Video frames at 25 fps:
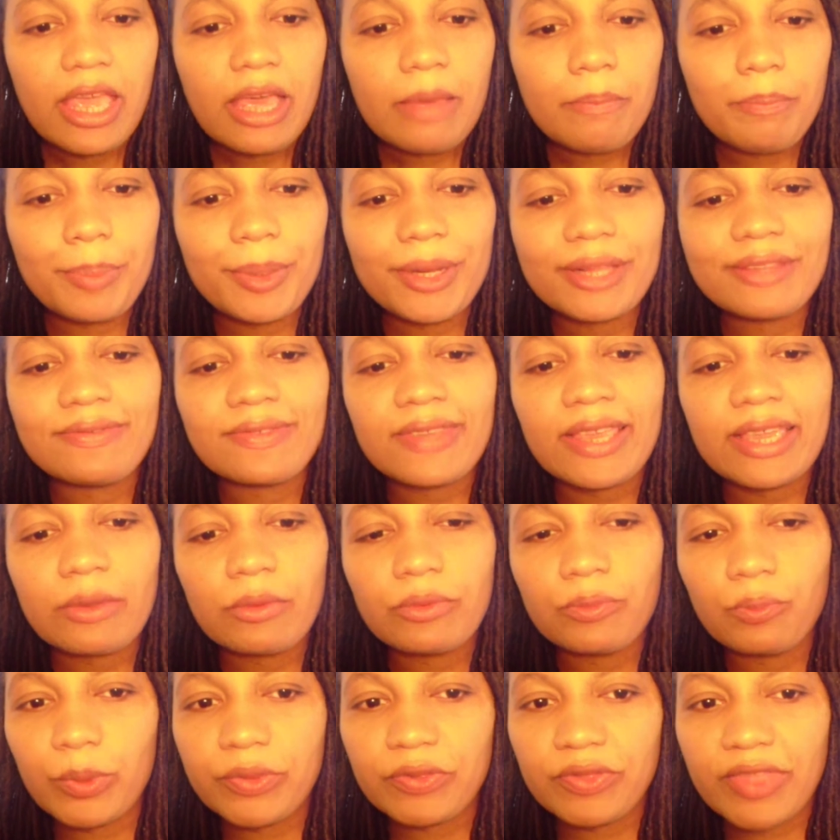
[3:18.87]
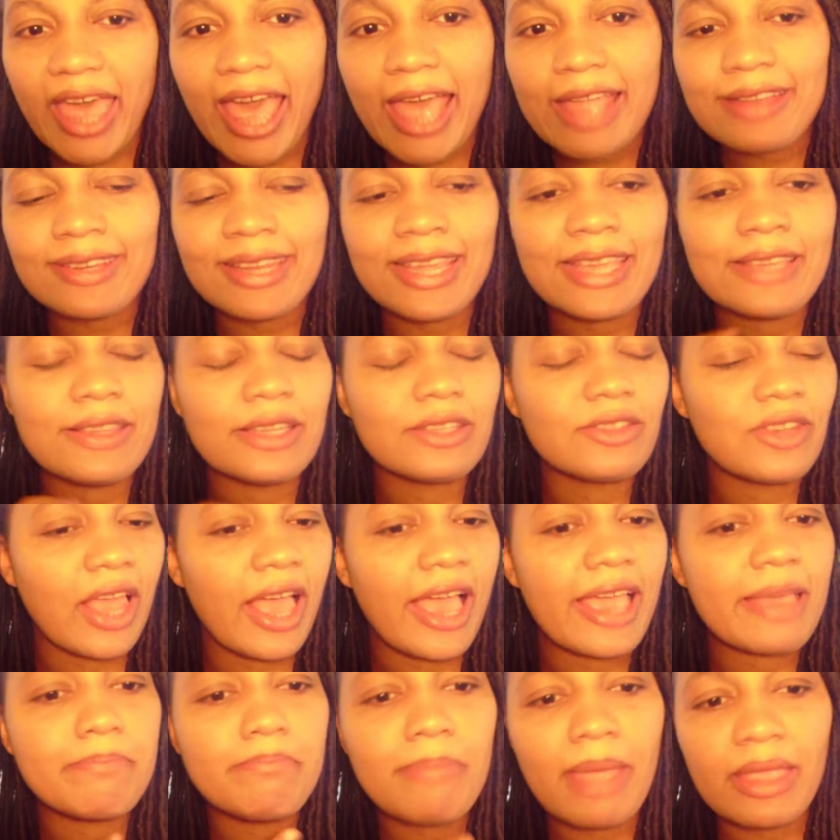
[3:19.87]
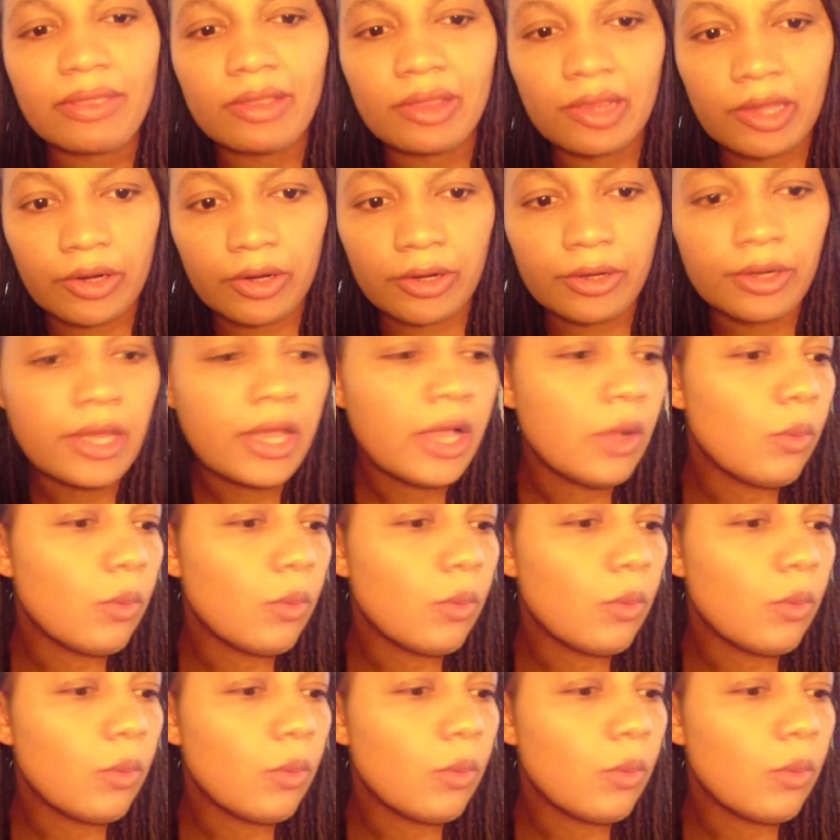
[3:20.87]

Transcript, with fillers: but it's like with that and the Time Meddler,